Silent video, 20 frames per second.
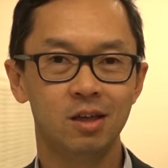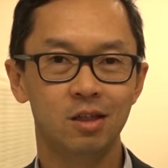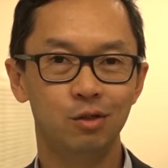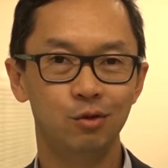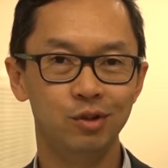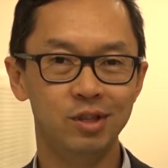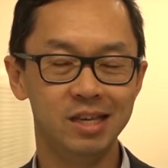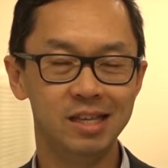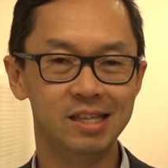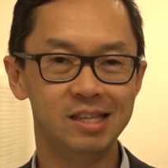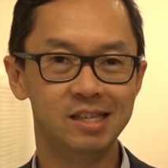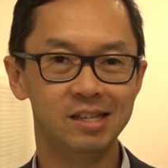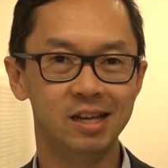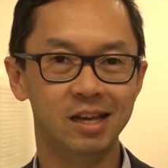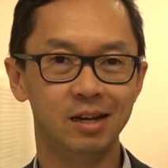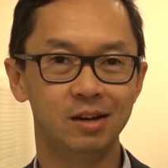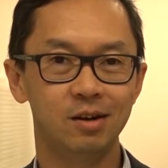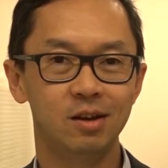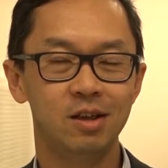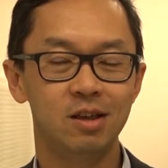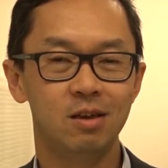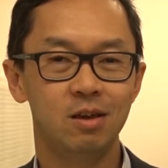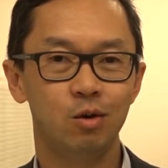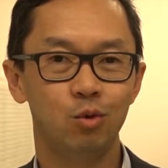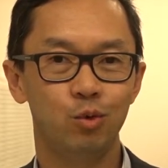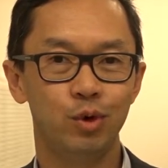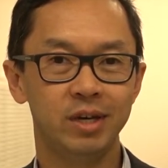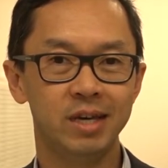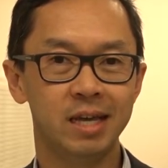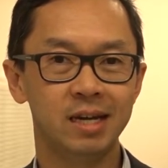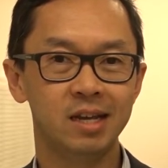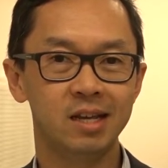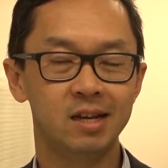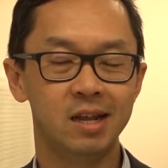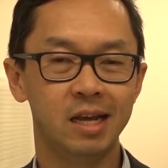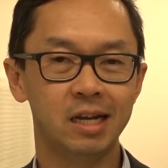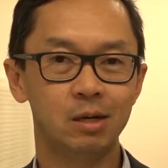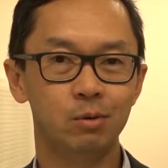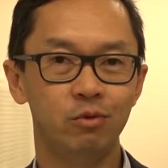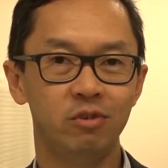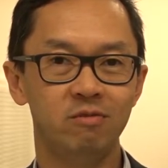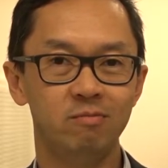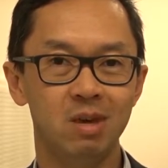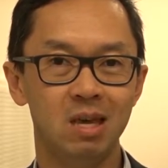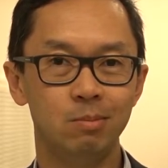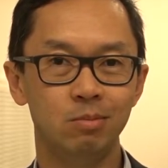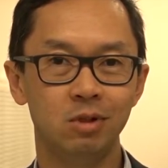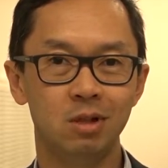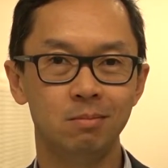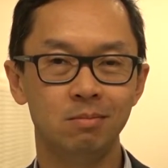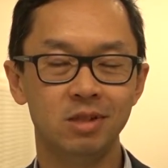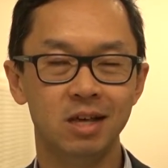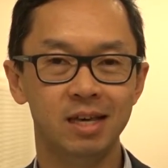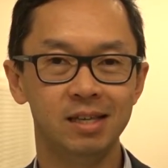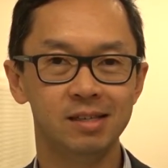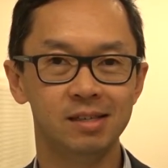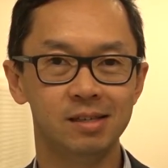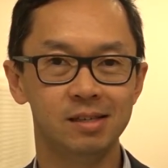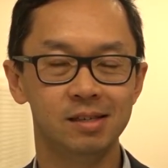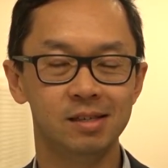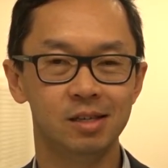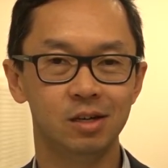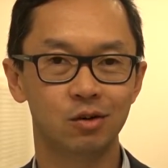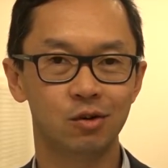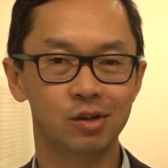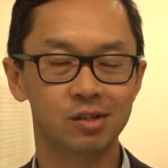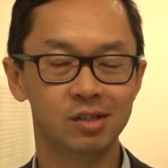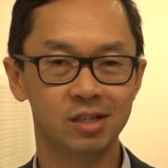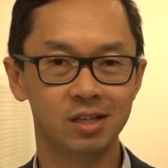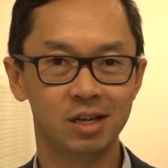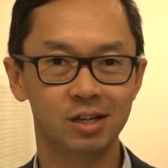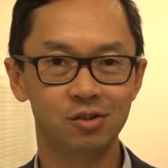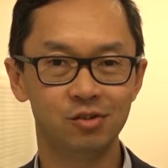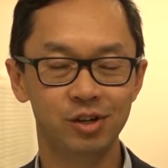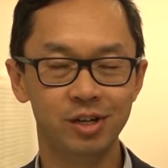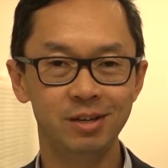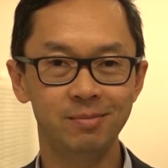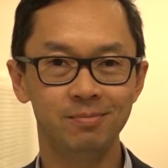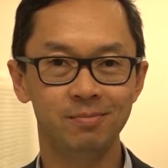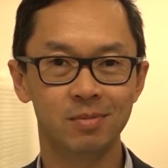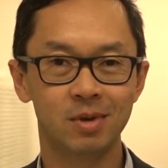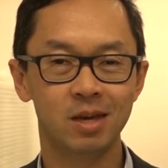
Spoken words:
Through the internet, we can connect with people and places across the country.